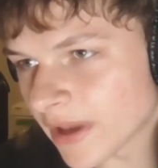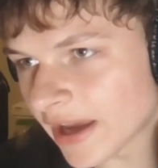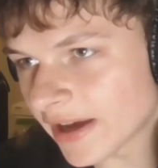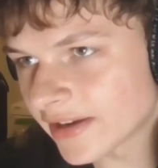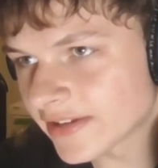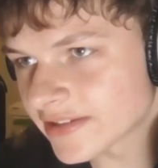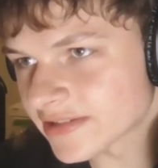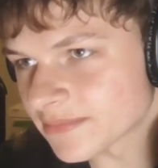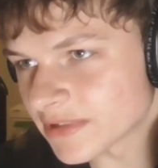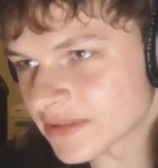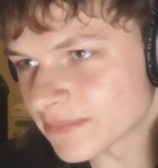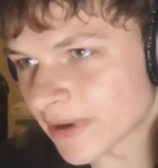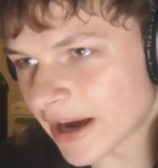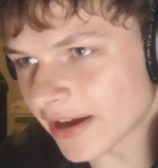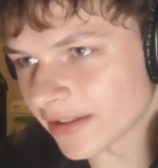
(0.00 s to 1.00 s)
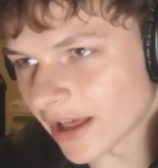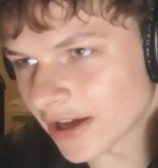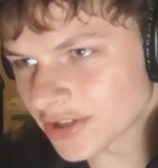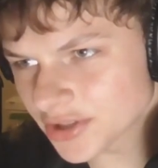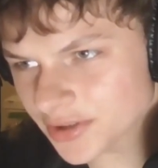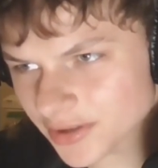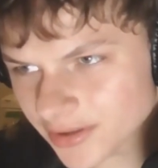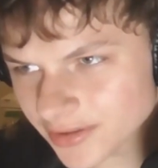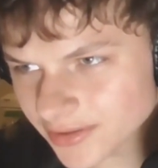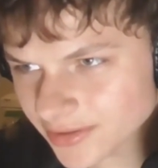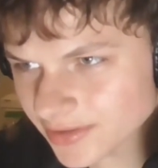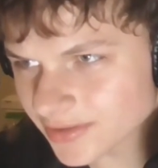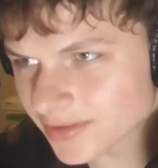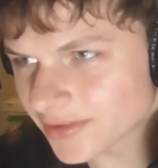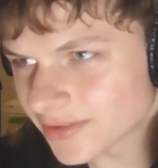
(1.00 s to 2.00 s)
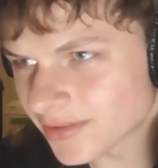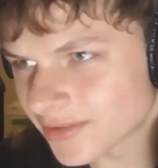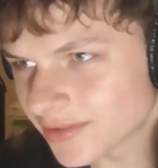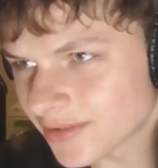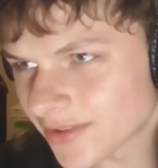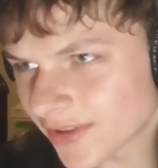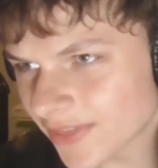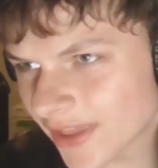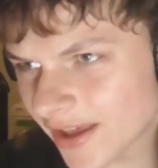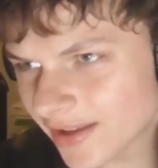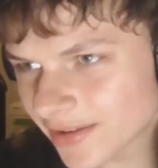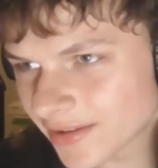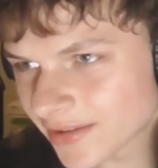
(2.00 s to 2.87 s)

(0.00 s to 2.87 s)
man is biological. You think that?